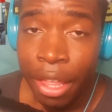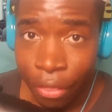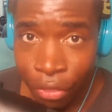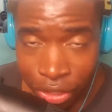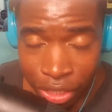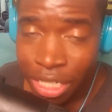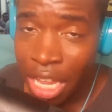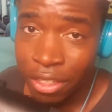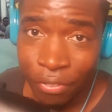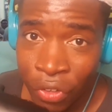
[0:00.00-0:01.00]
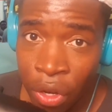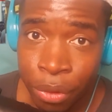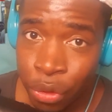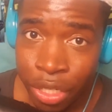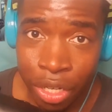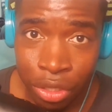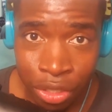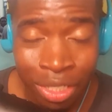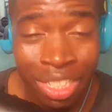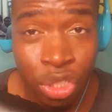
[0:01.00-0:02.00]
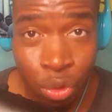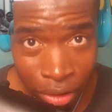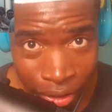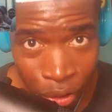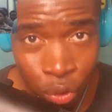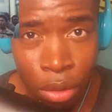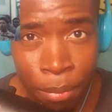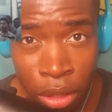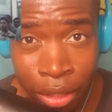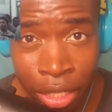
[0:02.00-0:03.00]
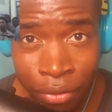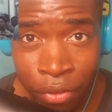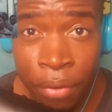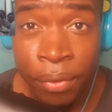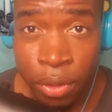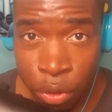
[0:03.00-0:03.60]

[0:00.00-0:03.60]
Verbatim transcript: This is not the film that you take her to see. Unless you're trying to guilt trip her into getting giving